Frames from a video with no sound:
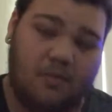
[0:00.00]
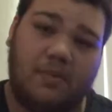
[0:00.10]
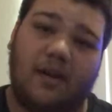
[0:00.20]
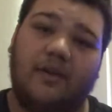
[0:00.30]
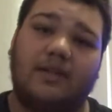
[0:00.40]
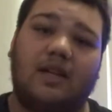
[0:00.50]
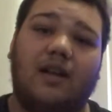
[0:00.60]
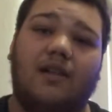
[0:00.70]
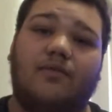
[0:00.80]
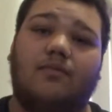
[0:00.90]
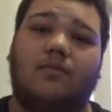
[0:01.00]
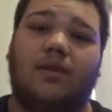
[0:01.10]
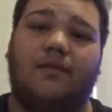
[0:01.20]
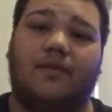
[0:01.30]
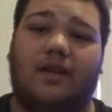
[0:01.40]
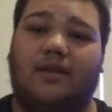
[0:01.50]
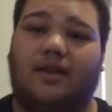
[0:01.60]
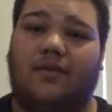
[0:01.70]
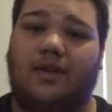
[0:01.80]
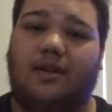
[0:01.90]
But at least I have one friend
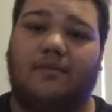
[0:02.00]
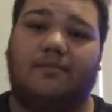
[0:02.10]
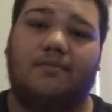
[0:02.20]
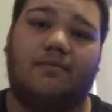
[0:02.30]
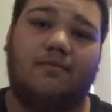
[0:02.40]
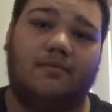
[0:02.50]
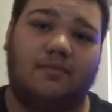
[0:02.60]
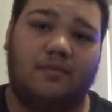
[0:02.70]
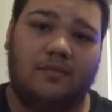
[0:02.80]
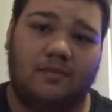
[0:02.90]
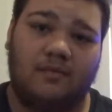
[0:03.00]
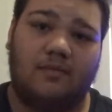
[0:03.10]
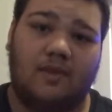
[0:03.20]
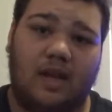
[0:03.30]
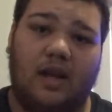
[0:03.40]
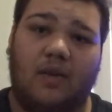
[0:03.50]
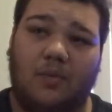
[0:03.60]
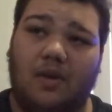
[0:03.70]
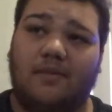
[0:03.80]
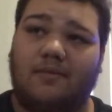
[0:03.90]
out here. I got
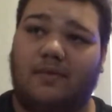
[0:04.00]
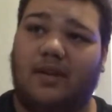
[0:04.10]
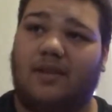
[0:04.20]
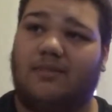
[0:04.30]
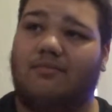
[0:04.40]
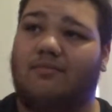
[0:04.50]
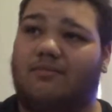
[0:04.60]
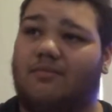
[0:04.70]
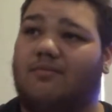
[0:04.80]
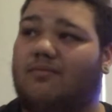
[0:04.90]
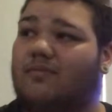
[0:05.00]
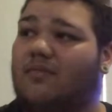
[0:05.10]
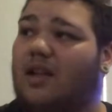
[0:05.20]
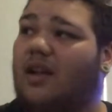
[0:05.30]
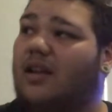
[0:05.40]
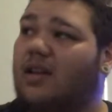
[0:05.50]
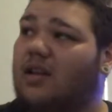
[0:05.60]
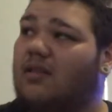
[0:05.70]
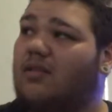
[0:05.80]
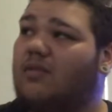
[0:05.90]
one friend. I got
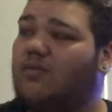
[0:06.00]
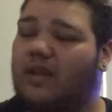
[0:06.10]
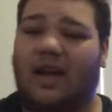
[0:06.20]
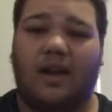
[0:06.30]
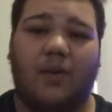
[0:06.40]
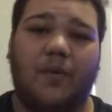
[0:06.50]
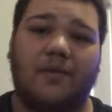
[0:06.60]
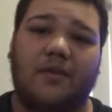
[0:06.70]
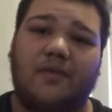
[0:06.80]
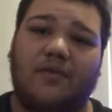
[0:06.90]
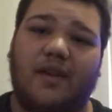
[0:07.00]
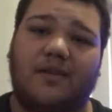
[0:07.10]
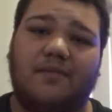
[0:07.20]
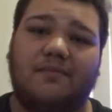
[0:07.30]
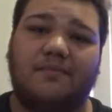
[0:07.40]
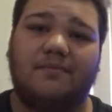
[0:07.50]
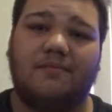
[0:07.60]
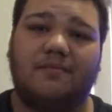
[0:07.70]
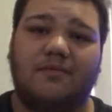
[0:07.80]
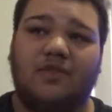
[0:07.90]
one good friend
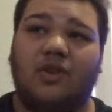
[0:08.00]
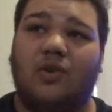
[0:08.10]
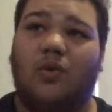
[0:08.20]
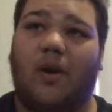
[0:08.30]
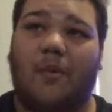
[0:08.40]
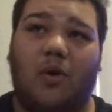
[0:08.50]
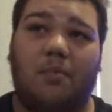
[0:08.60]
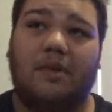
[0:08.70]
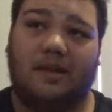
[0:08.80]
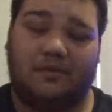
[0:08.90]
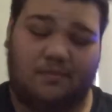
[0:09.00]
who I'm hoping